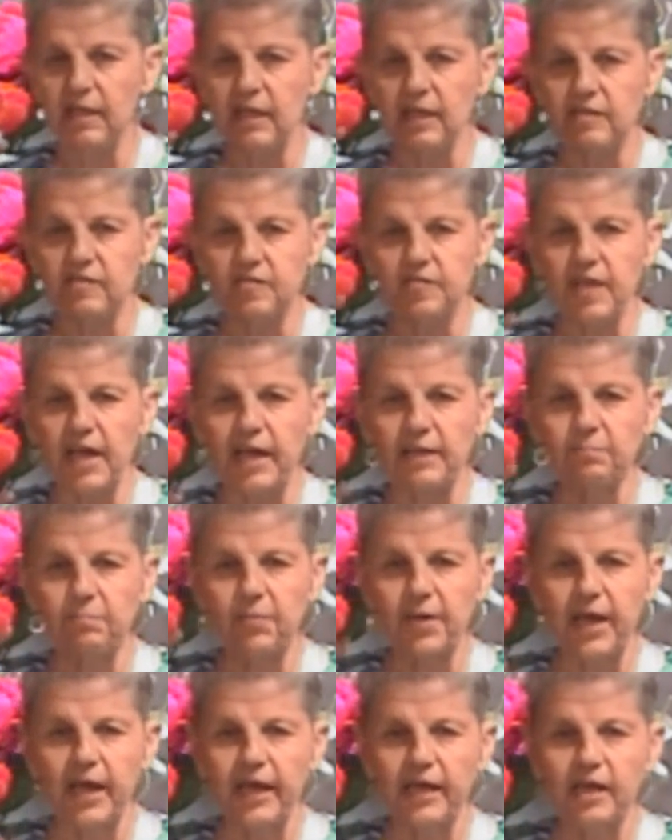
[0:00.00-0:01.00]
It's that
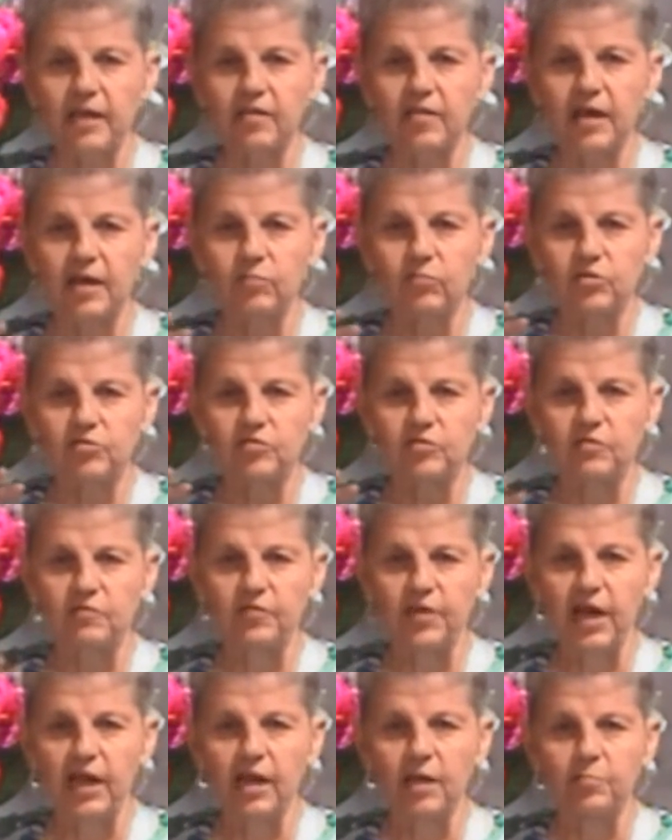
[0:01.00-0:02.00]
Peggy that was
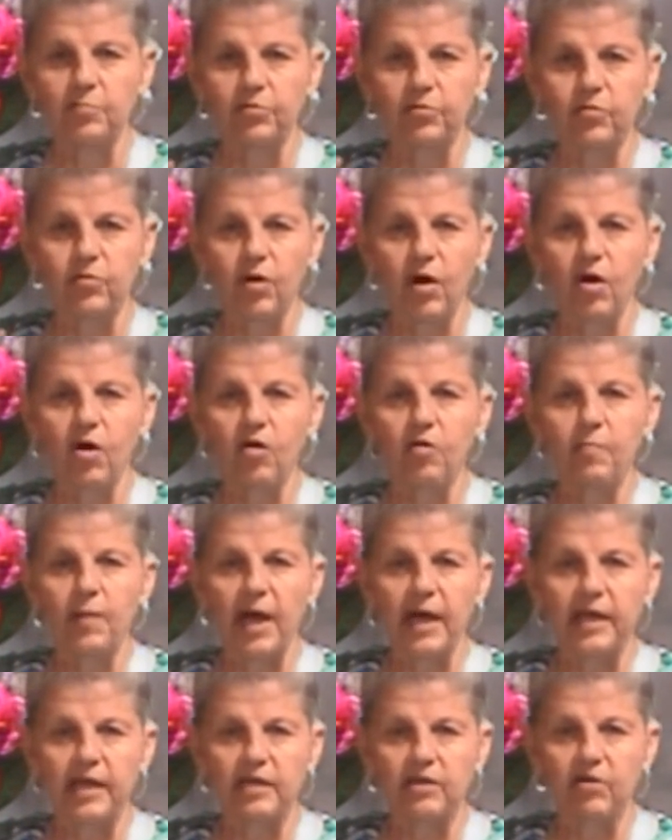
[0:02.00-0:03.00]
developed through all
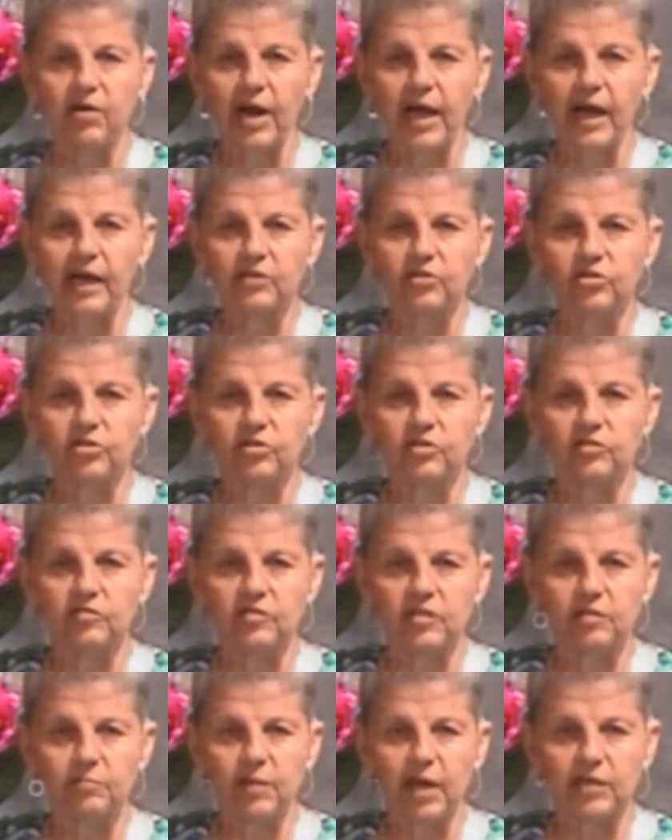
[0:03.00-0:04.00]
my
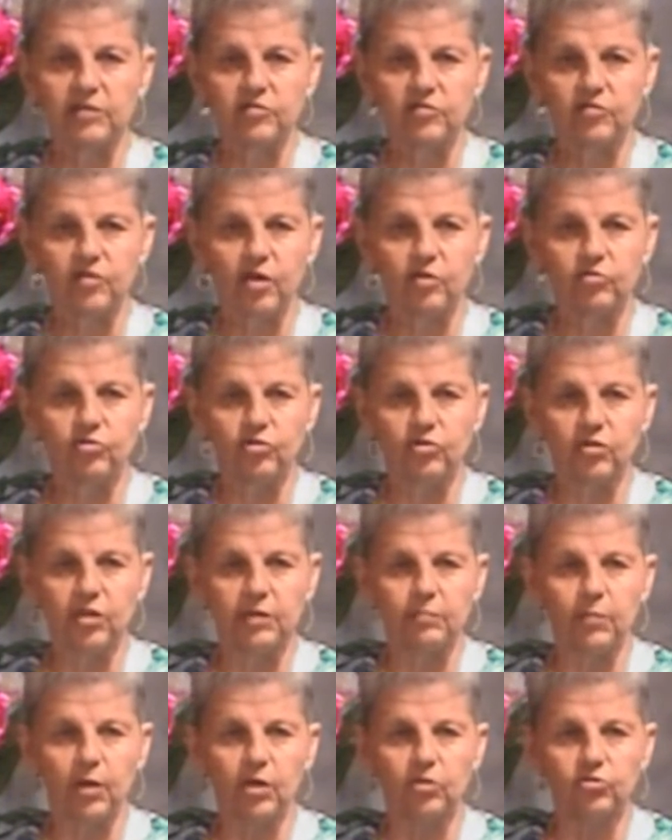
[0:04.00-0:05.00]
interactions in my social,
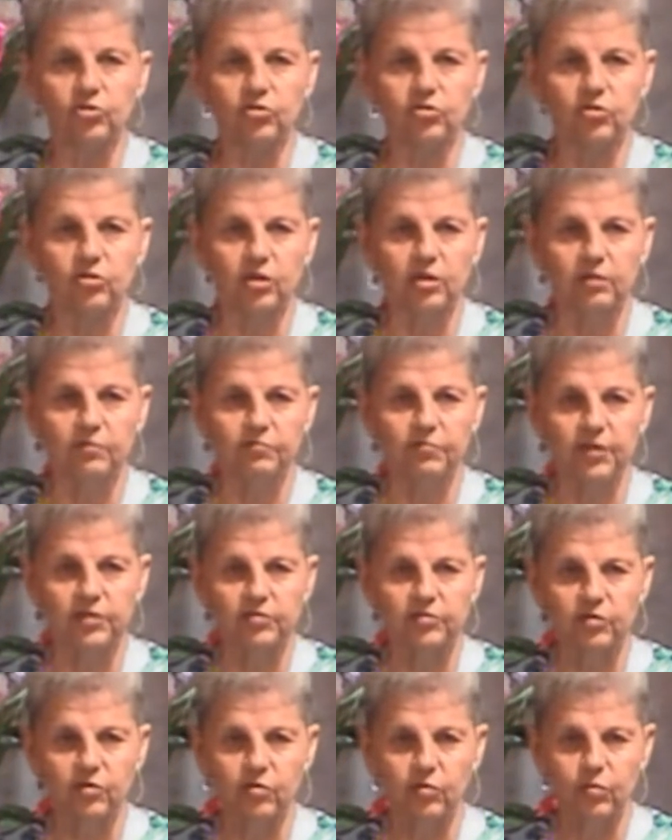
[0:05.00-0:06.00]
emotional, and
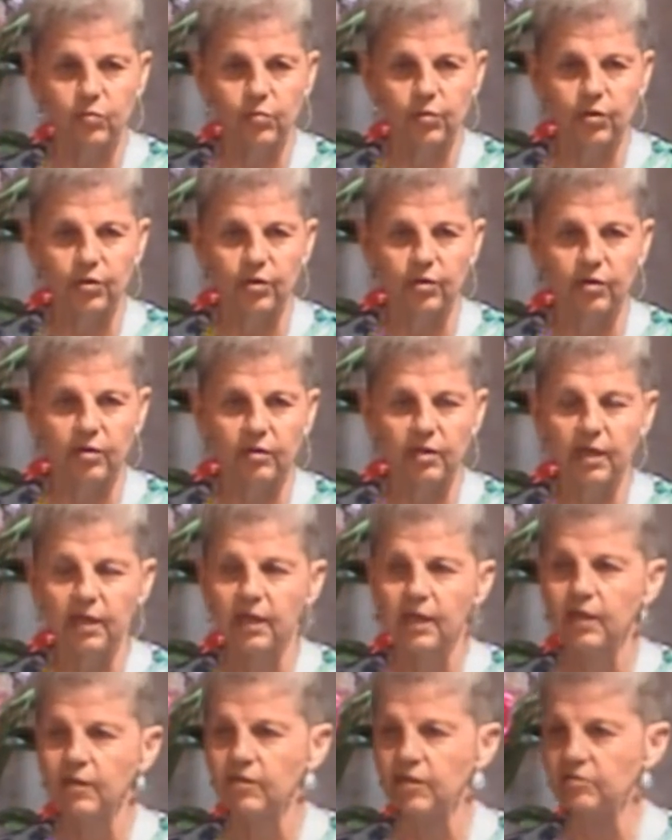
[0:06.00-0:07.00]
physical world.
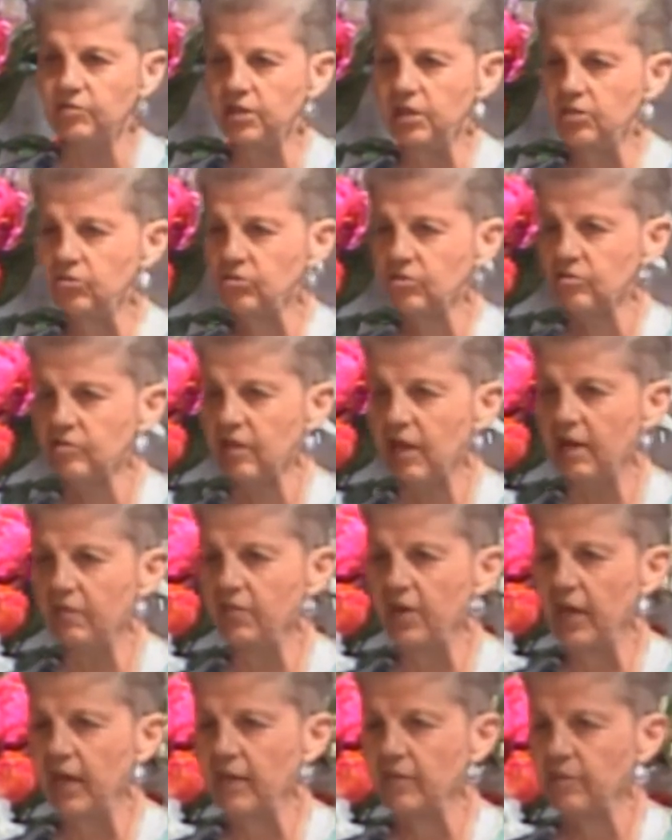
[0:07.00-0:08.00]
The teachers
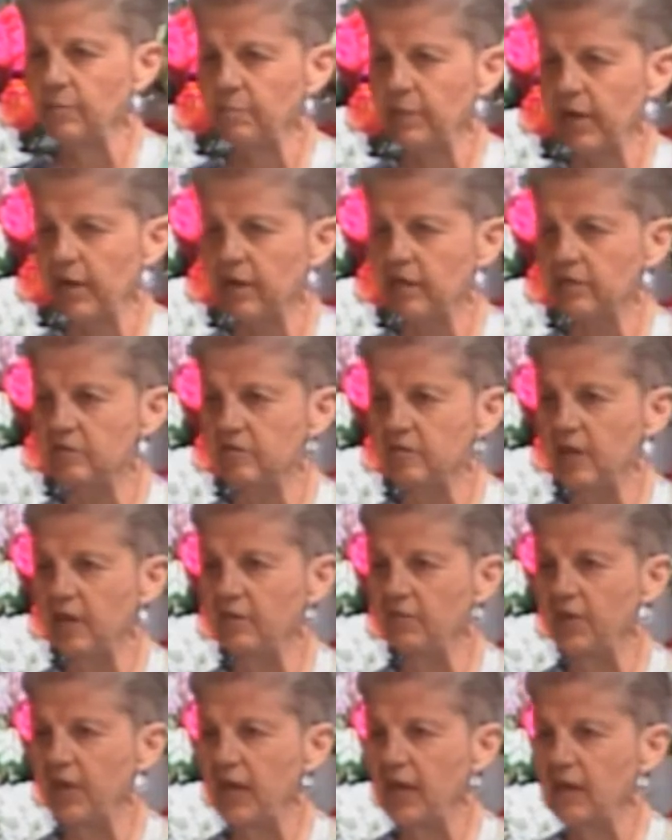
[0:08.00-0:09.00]
I've had, the parents
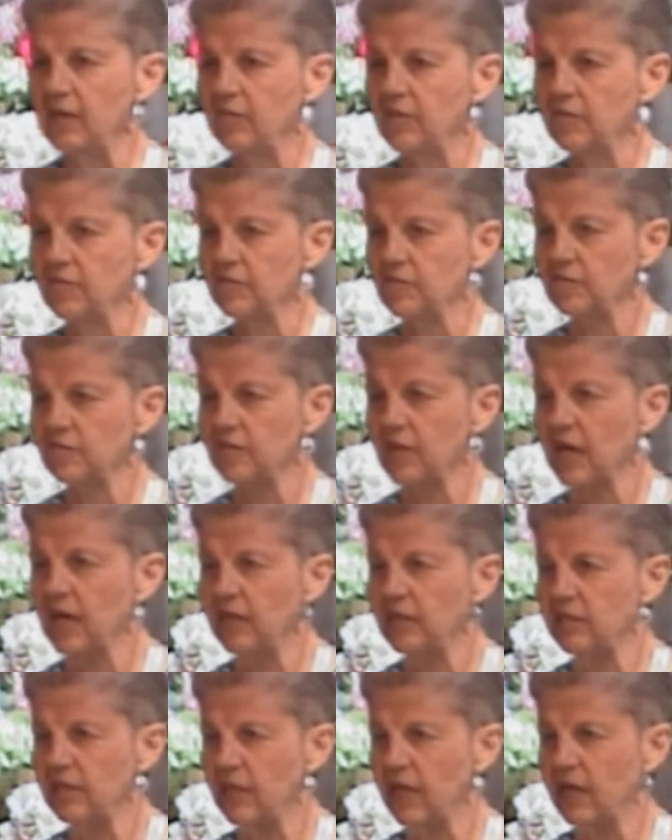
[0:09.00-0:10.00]
I've had, the
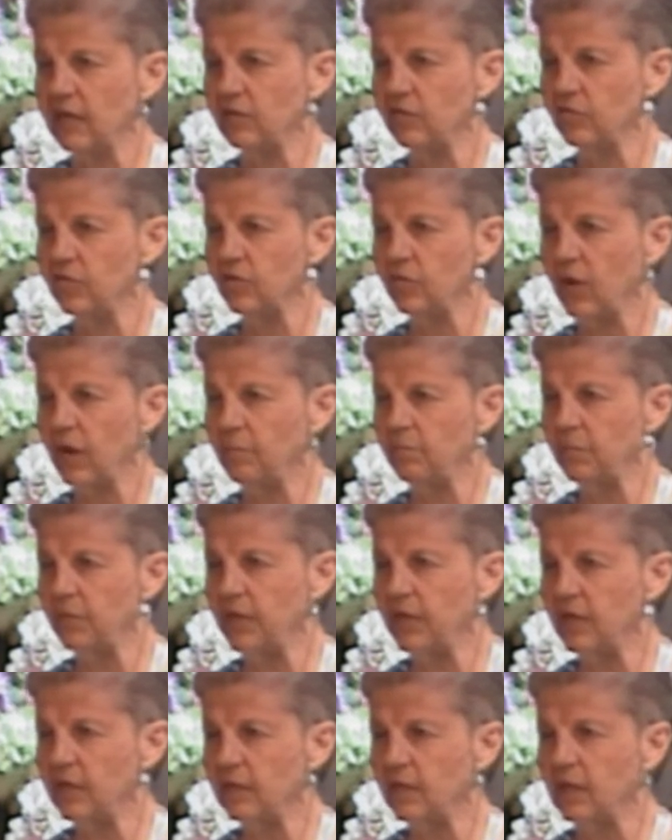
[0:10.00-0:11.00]
society I grew up
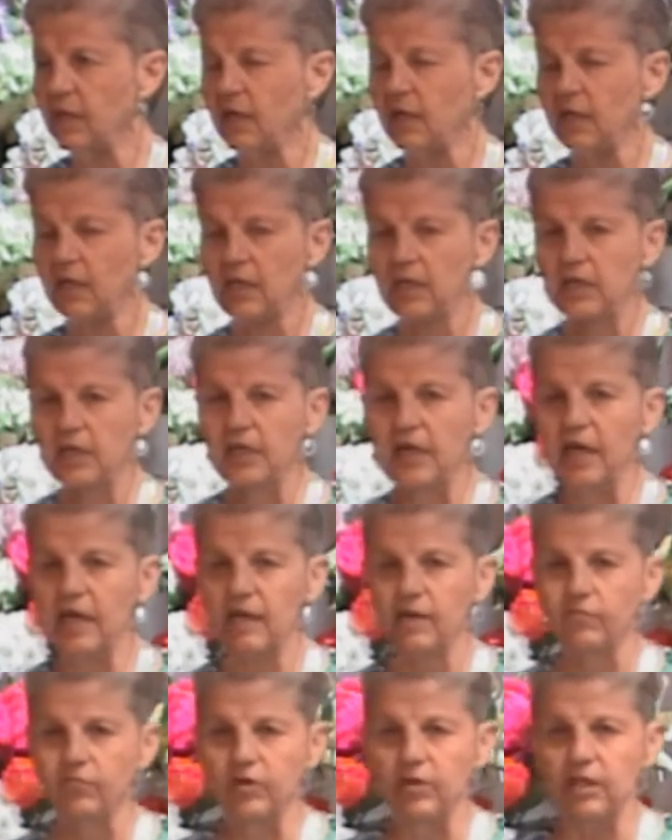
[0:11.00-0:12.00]
in, any
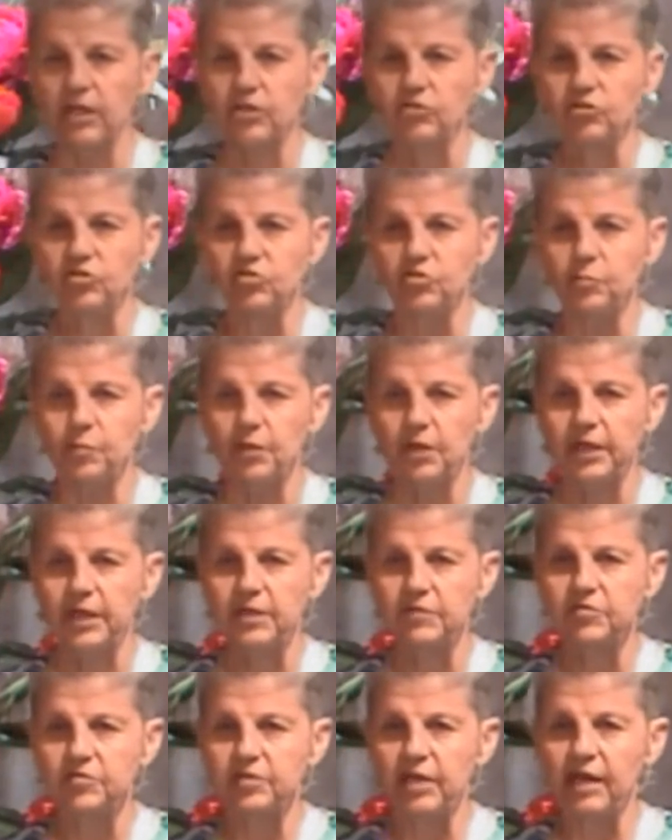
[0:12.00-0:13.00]
kind of religious
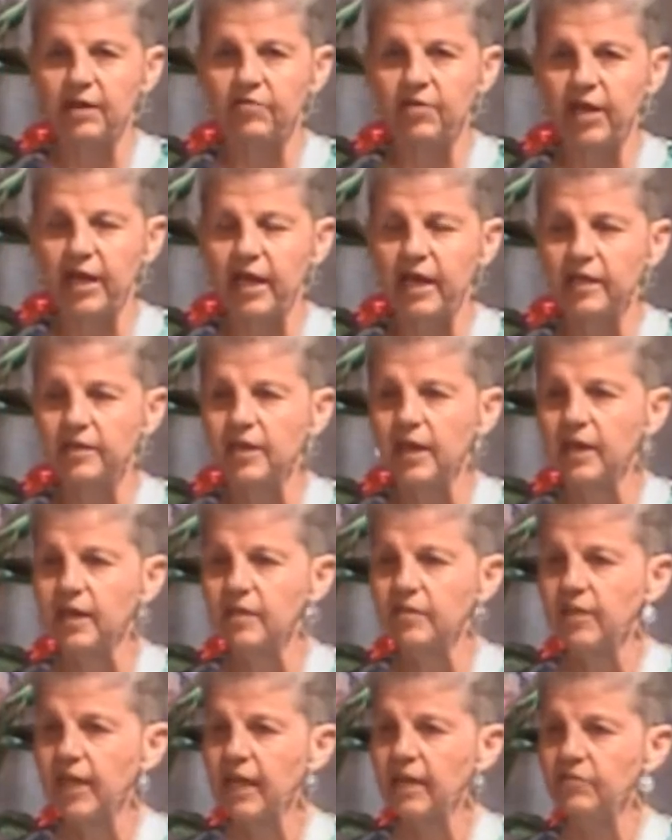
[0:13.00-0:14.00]
beliefs I've had,
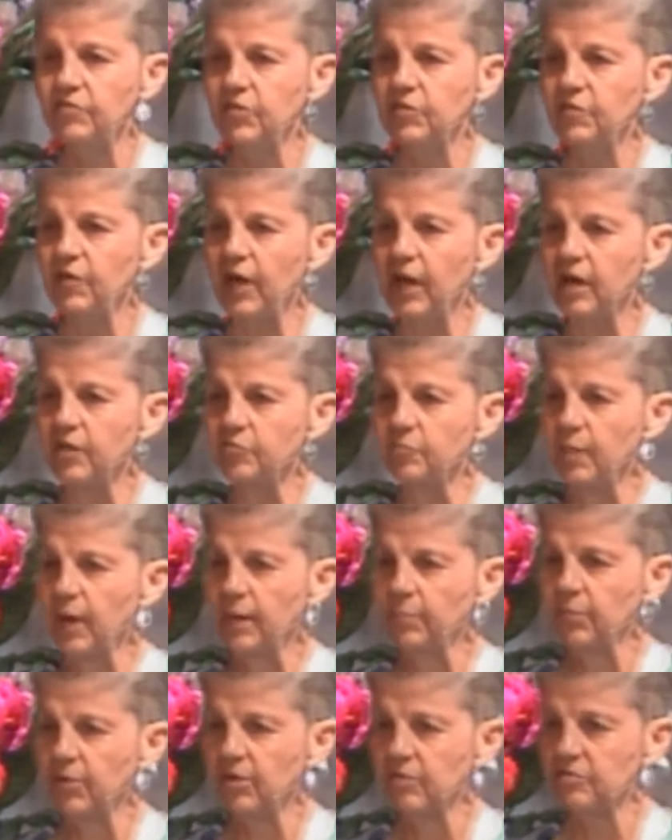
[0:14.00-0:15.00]
they've developed
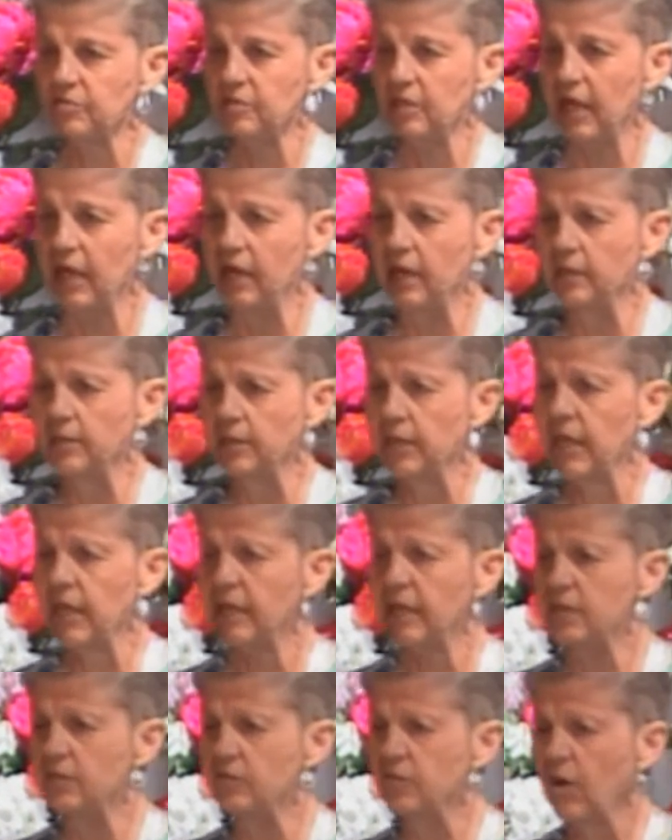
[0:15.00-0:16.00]
my personality,
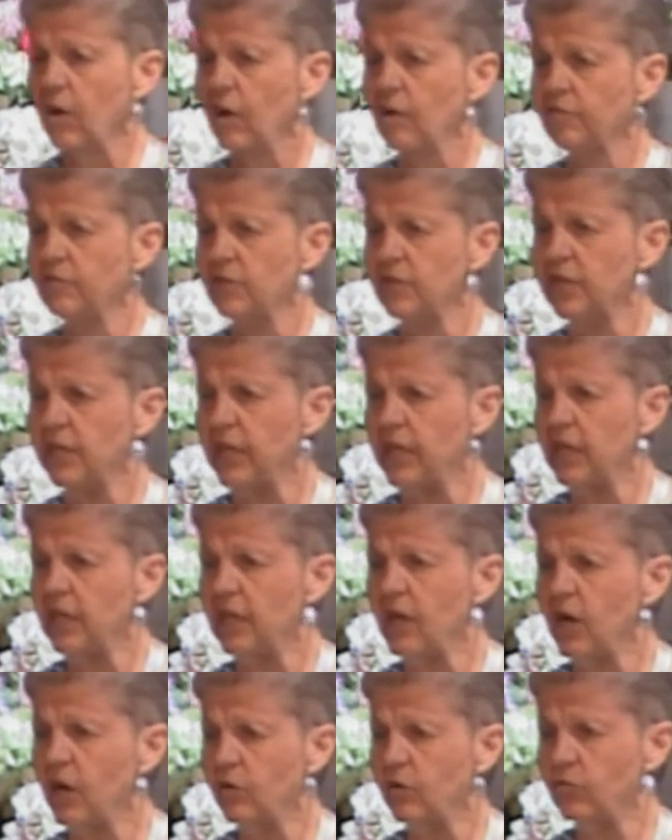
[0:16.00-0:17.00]
and it's often
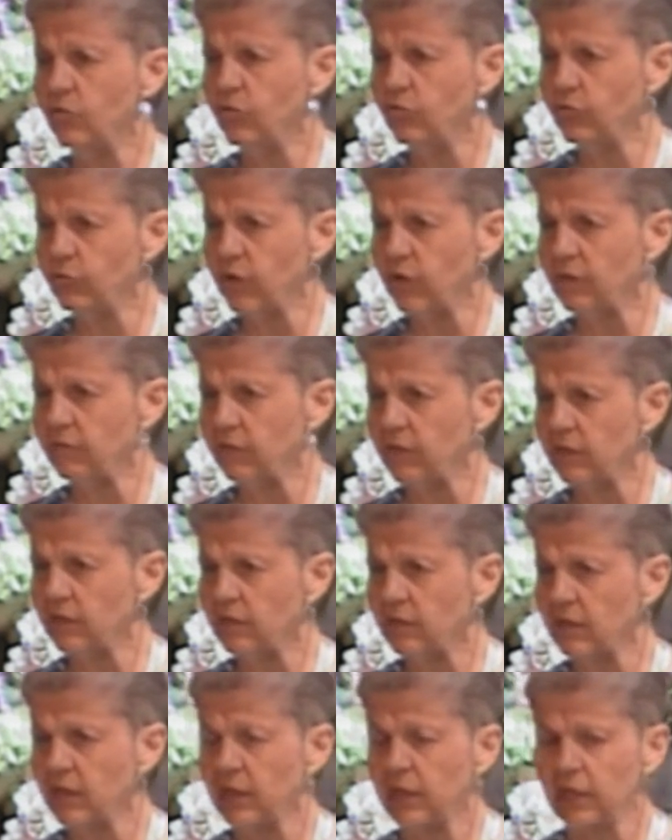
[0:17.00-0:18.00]
ego-driven.